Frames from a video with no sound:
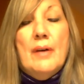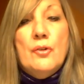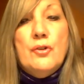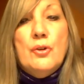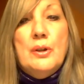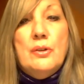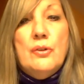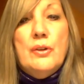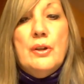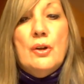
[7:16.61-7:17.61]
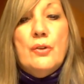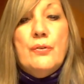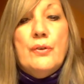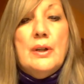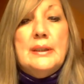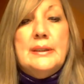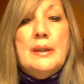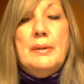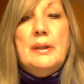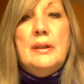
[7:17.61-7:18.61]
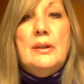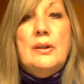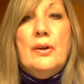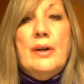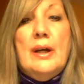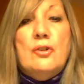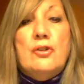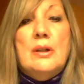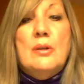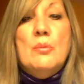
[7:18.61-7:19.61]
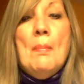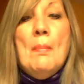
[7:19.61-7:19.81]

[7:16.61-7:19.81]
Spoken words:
also into the earth for accepting your energy.